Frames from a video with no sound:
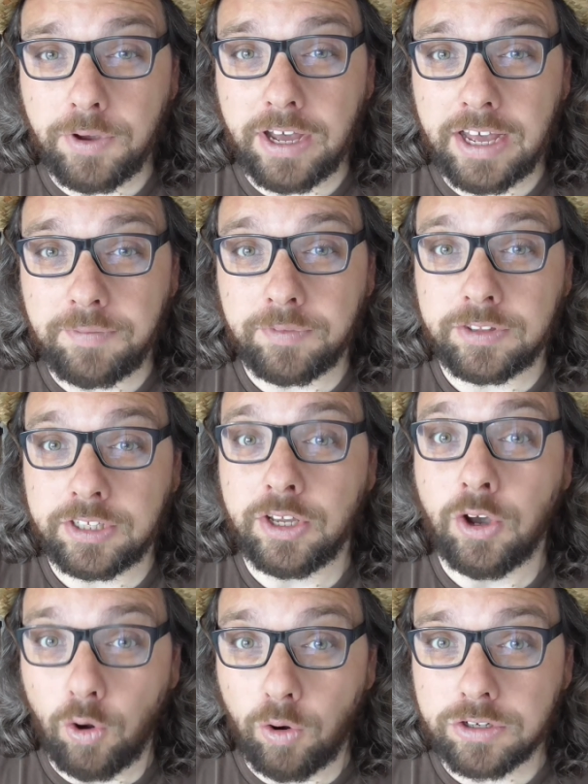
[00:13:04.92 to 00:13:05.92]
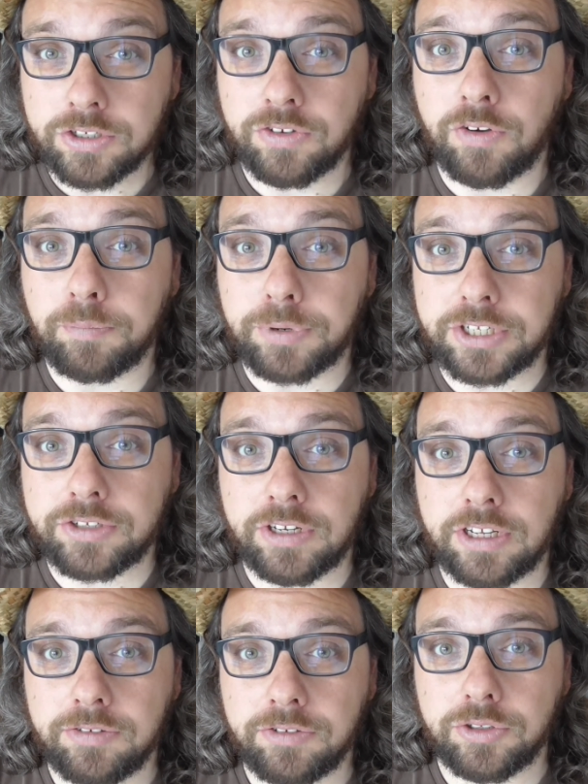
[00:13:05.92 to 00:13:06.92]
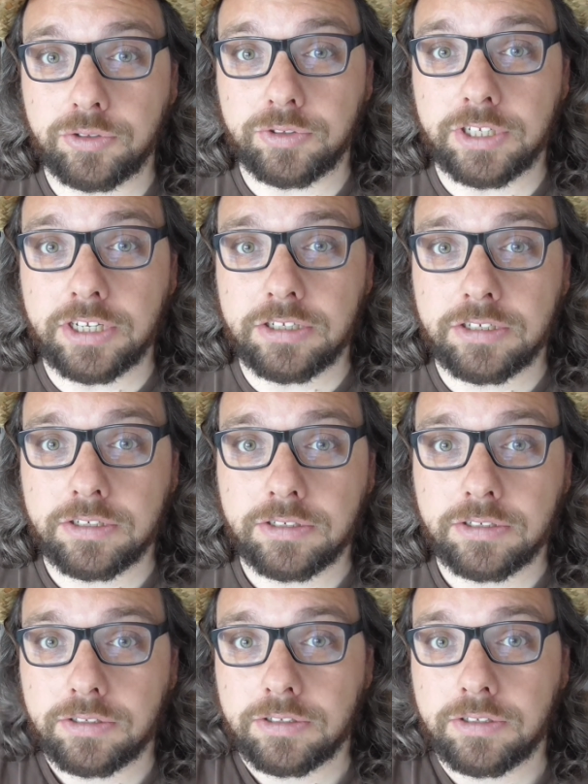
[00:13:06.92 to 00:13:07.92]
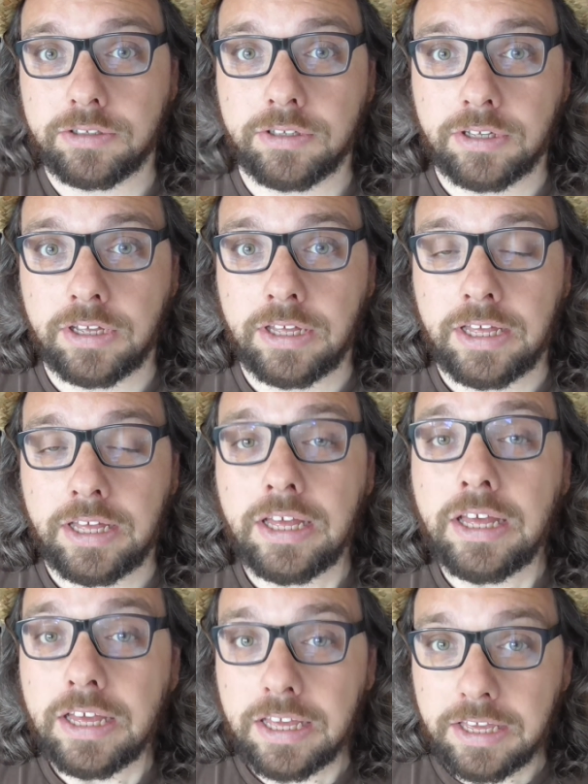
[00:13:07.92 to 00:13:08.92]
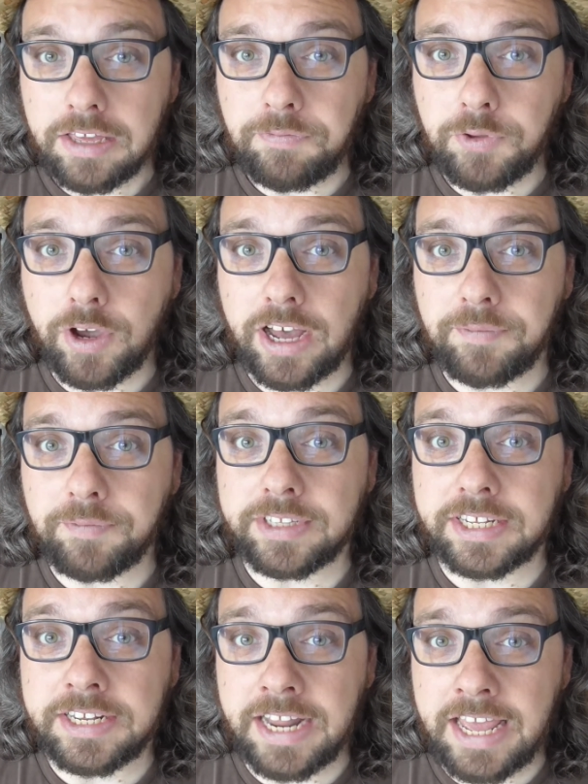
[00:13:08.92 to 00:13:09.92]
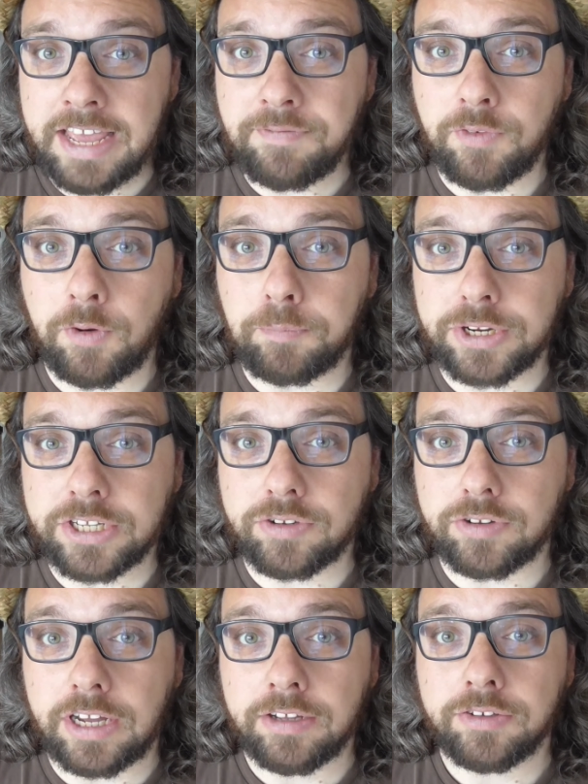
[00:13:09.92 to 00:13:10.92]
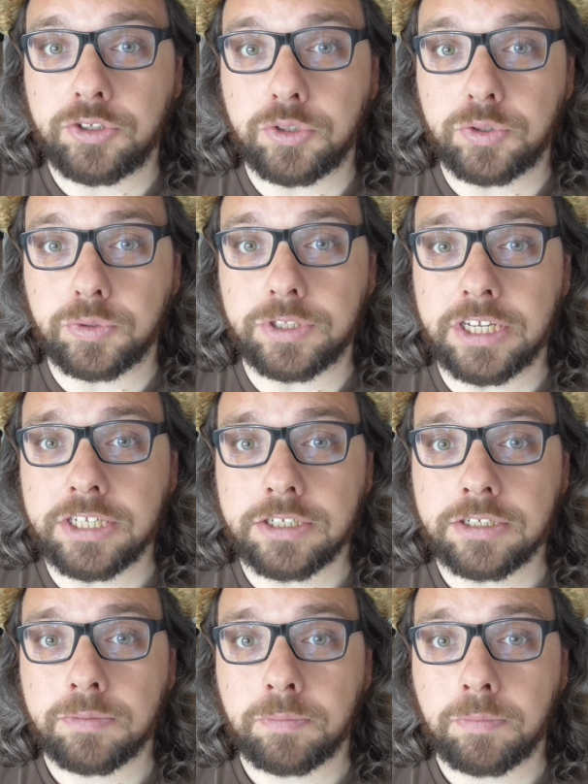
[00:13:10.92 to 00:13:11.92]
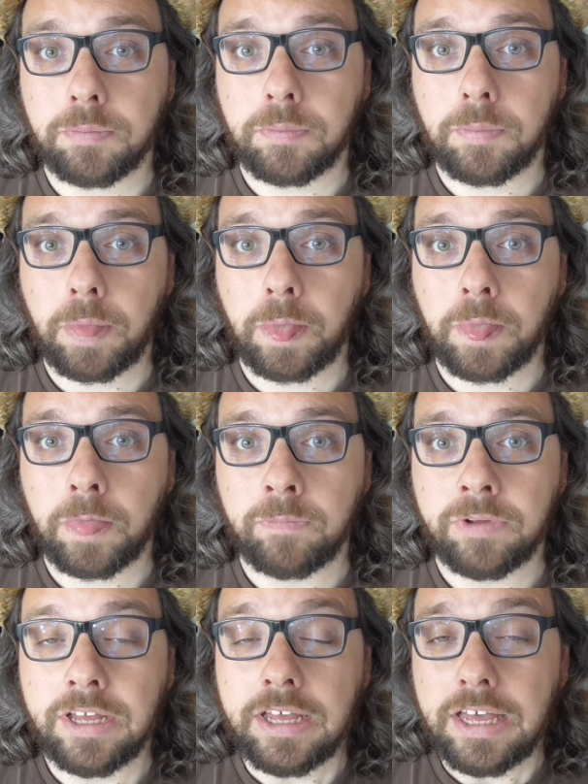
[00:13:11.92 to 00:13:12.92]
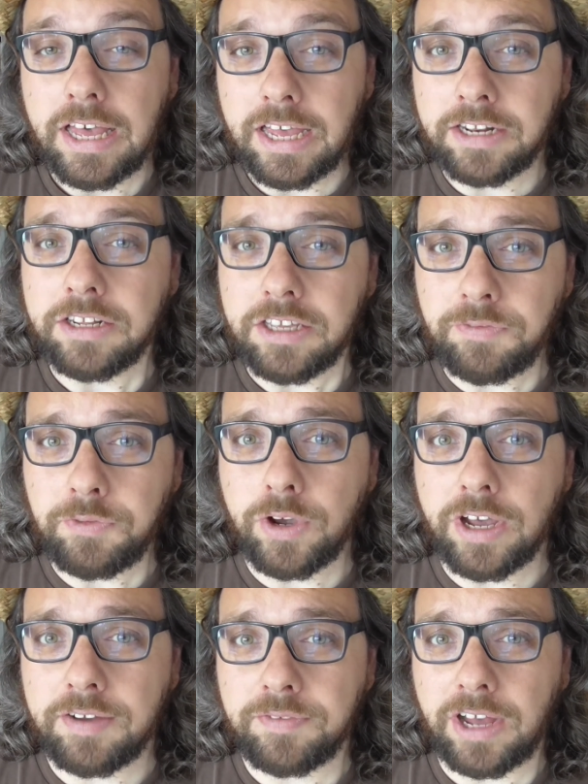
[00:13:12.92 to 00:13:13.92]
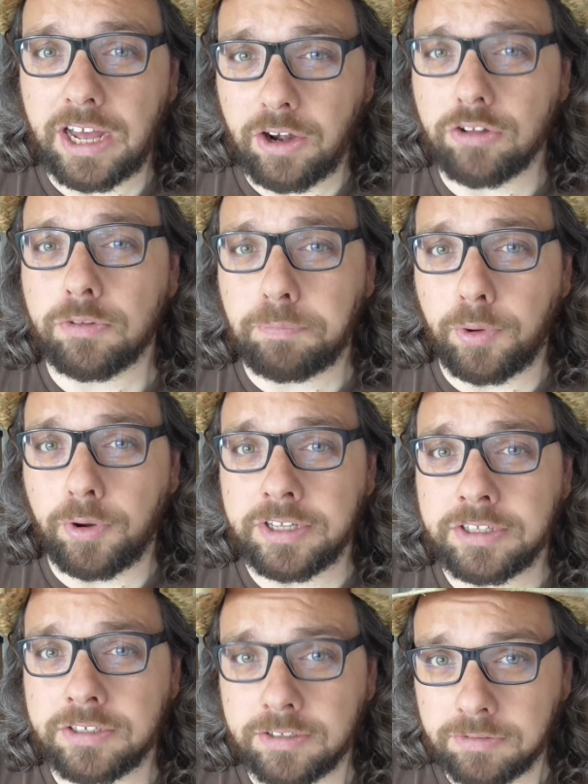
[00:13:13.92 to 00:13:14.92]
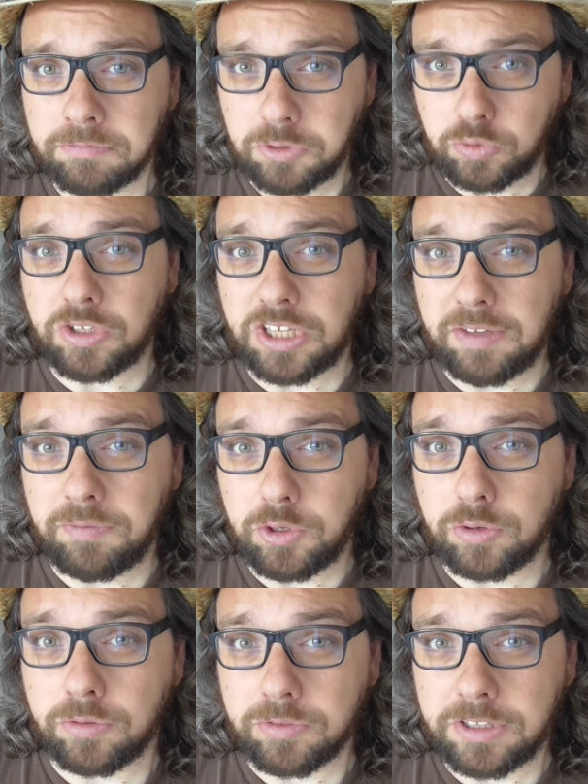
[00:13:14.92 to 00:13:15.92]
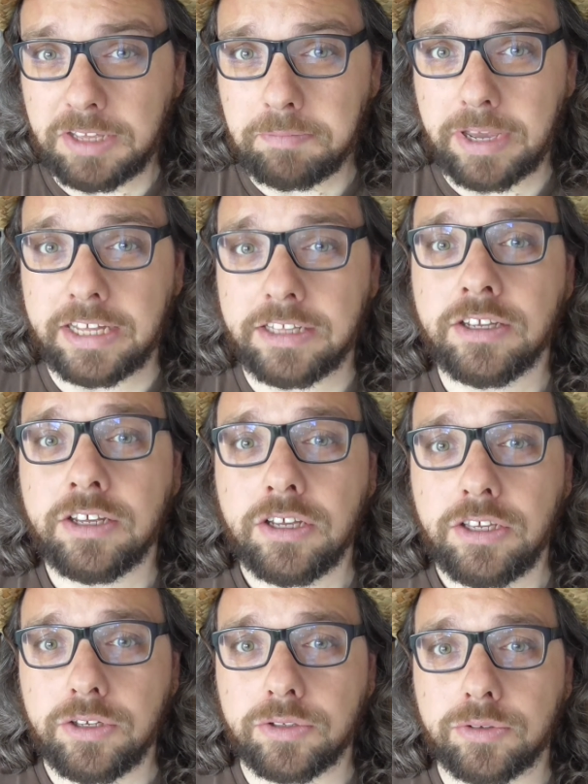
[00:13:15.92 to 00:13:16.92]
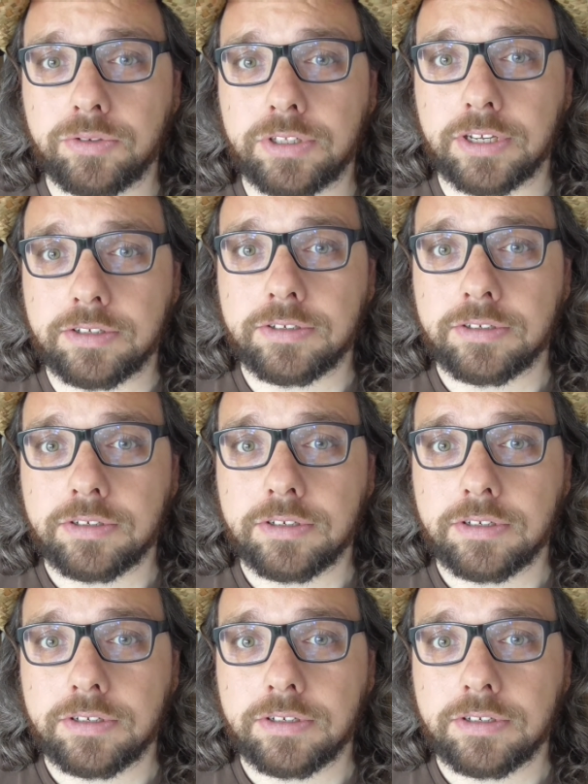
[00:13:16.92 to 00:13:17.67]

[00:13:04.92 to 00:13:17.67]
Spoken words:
you have the horse of Briscola, you do this. If you have the knave of Briscola, you do this. And if you have a lot of points to give your teammate, you do this.